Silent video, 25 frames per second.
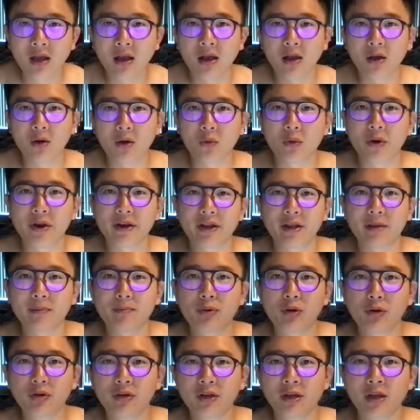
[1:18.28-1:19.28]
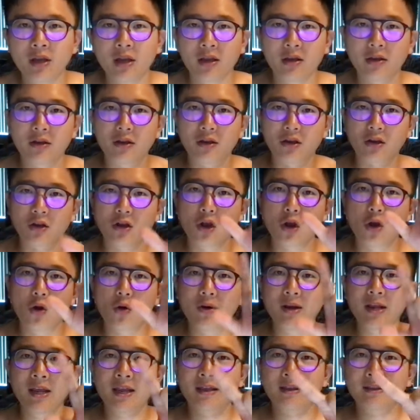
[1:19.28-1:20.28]
where they put the
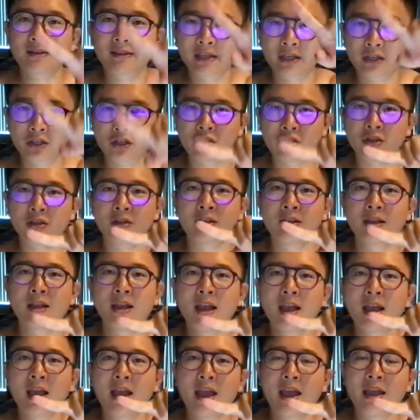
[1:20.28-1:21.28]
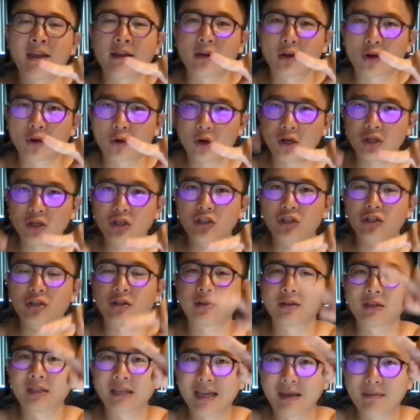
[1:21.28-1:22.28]
coding section and the
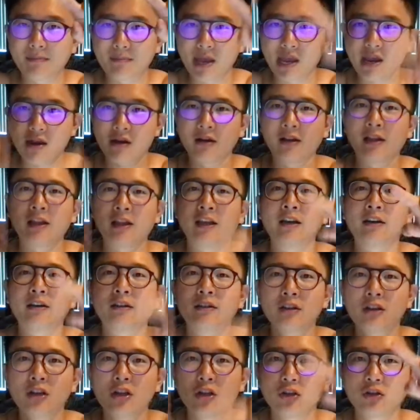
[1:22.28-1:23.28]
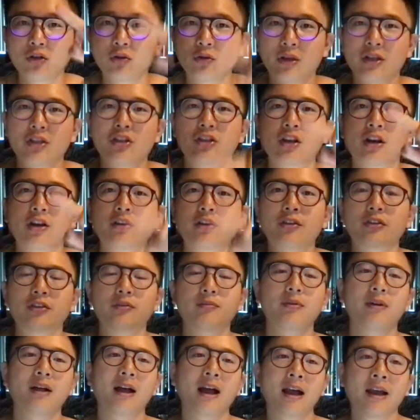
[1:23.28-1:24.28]
question in parallel to each other.
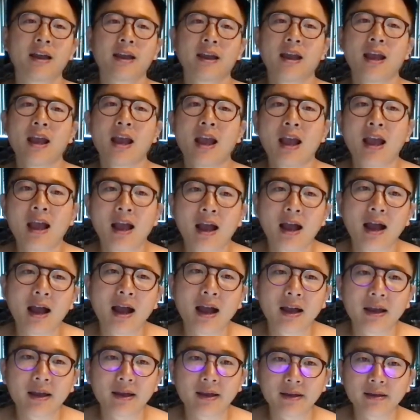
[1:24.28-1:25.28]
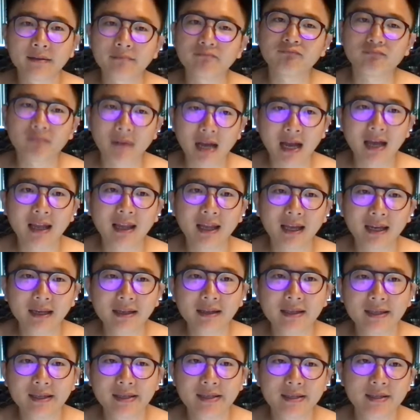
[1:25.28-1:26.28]
But I like
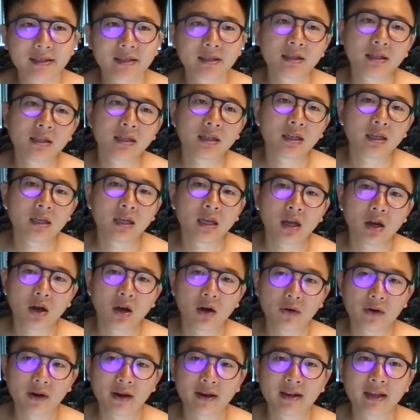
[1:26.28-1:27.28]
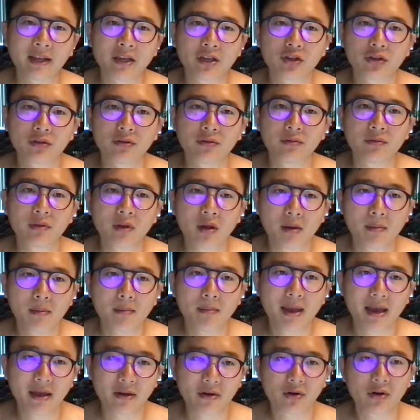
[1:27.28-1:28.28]
this orientation
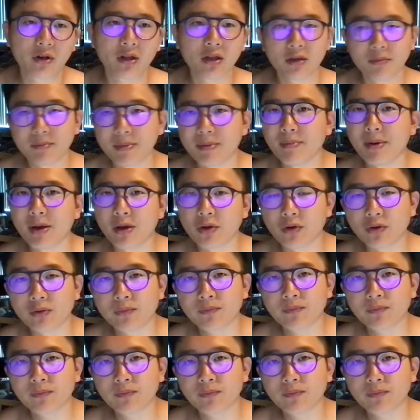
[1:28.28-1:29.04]
better, a little bit better.